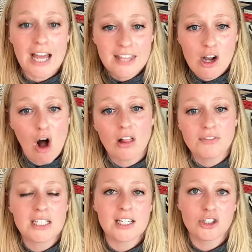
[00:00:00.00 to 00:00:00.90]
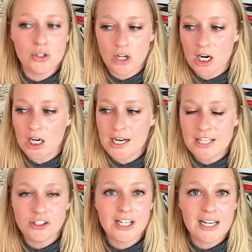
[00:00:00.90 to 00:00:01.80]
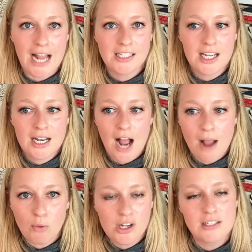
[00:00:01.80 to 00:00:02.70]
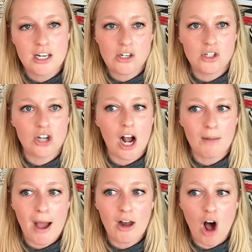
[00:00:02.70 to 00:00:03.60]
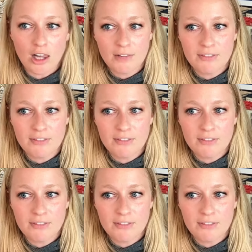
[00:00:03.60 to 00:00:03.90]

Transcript: I think all of these issues are interconnected. I will continue to talk about all of